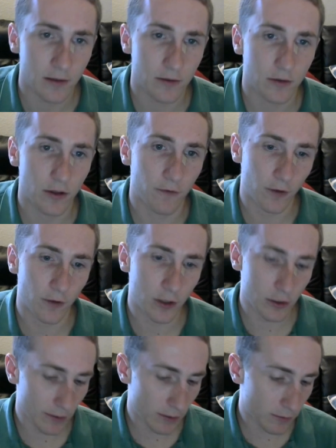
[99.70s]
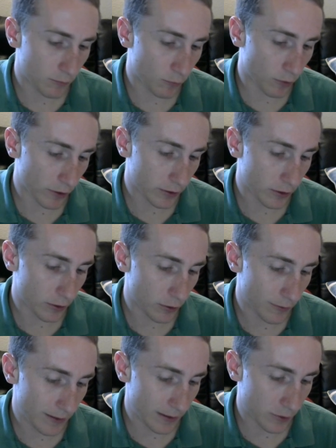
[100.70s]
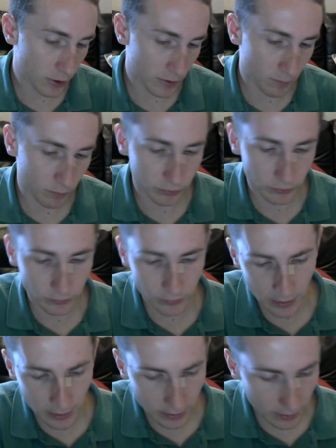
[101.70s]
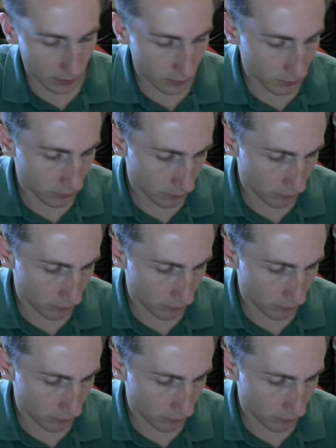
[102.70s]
So first we want to do is just plug it in.